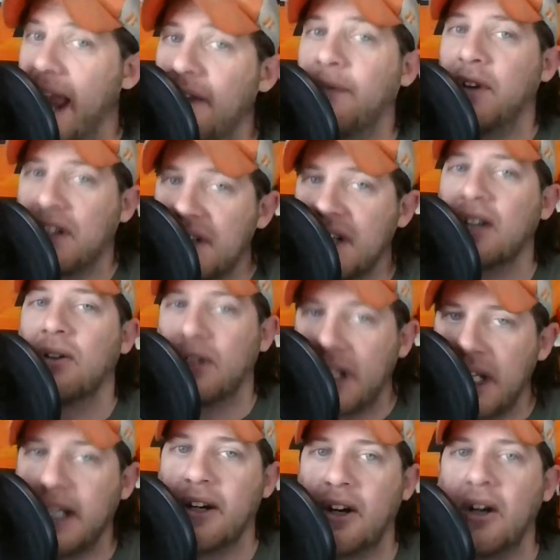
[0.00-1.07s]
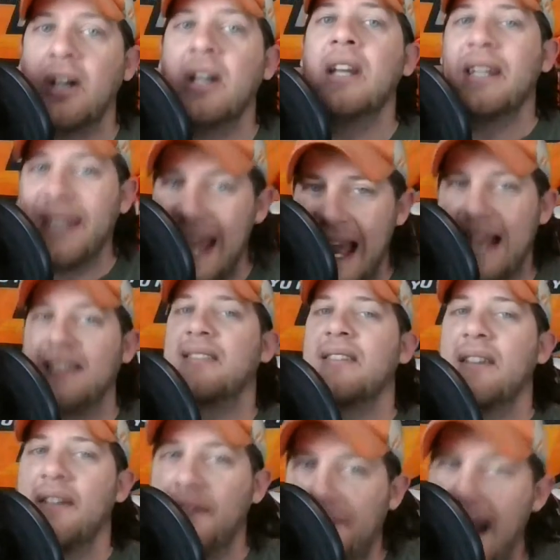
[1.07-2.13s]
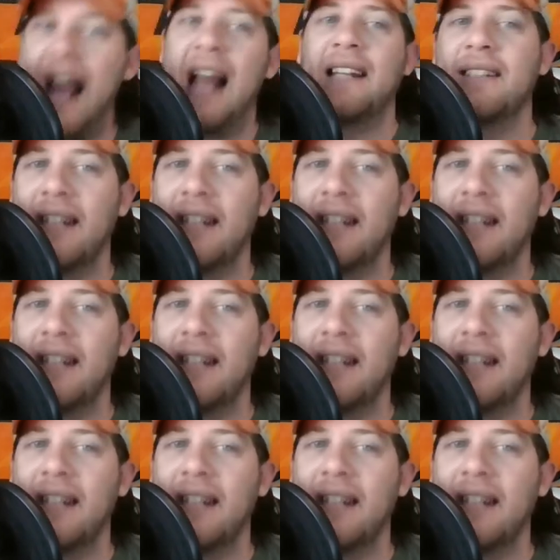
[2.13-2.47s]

every single year. Yes. Fact.